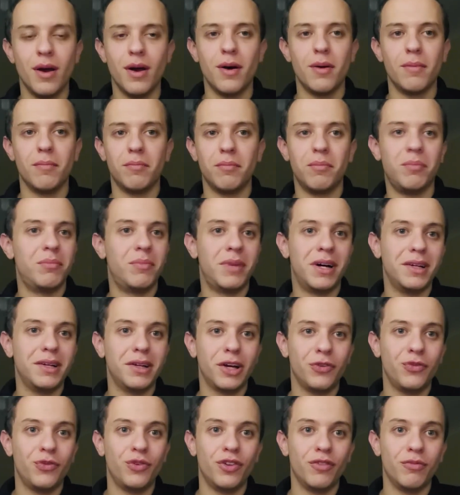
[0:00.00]
my
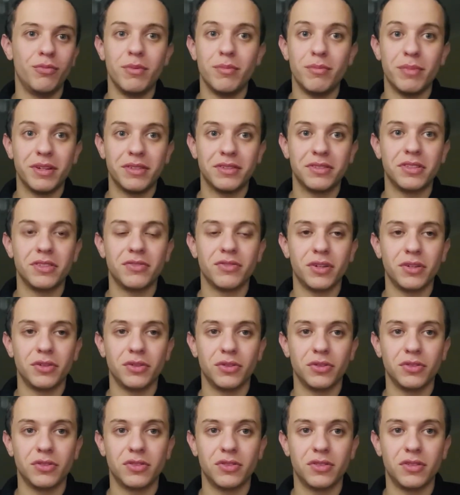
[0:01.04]
life would have been better if I'd
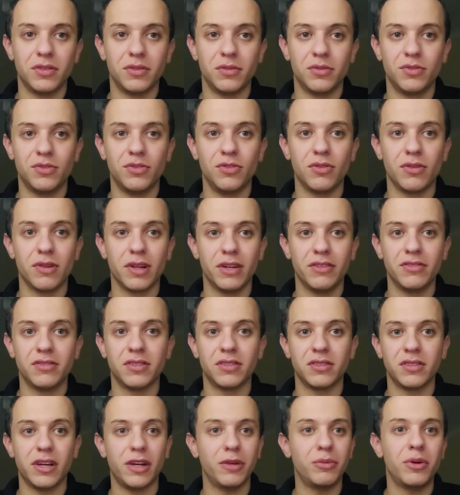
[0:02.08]
gone to the student life
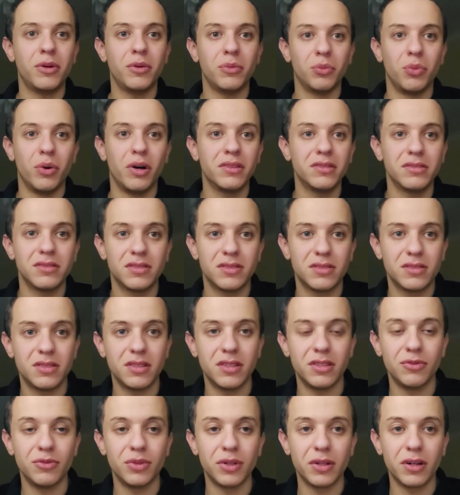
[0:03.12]
centre. I went once
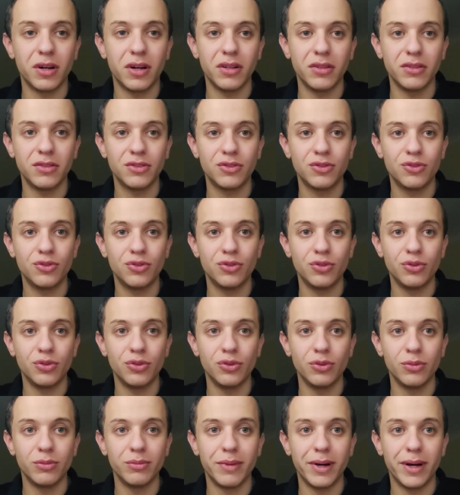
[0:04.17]
in regards
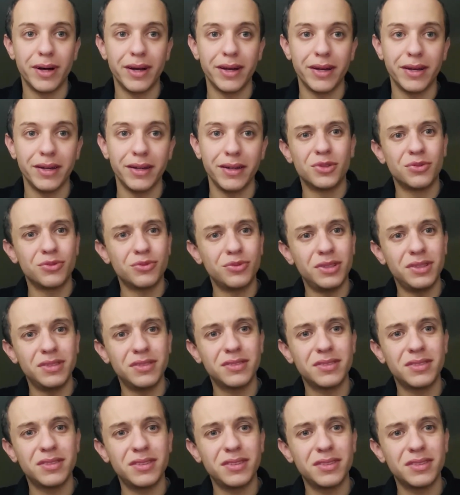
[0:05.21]
to my
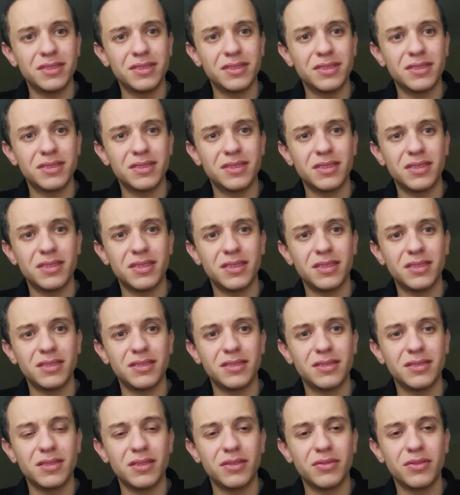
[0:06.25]
resits and
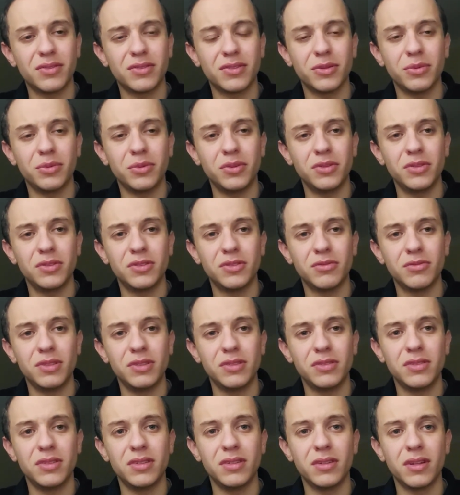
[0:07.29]
stuff because I wanted to
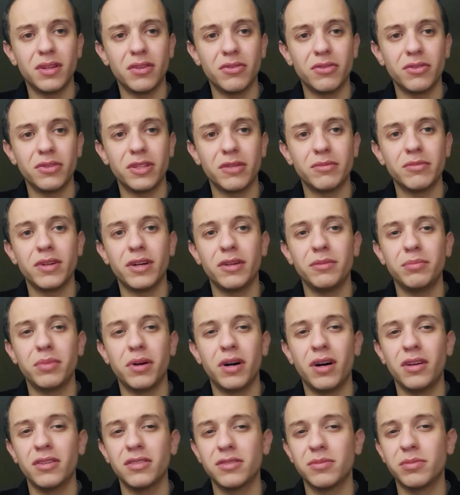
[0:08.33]
resit another exam that I
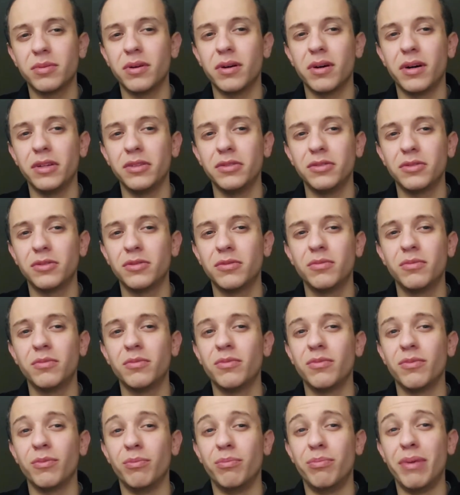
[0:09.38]
passed, but I
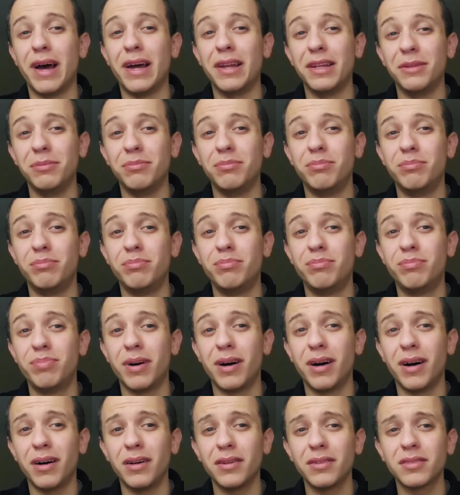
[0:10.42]
barely
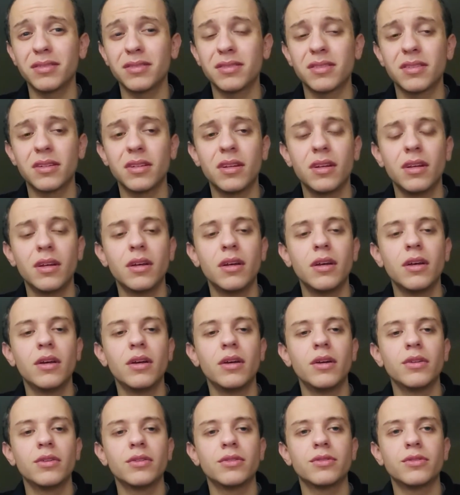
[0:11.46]
passed.
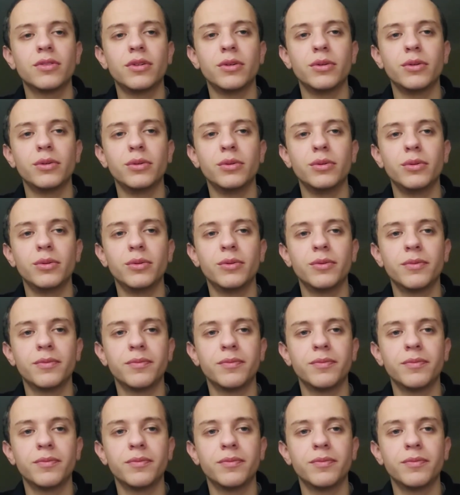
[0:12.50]
So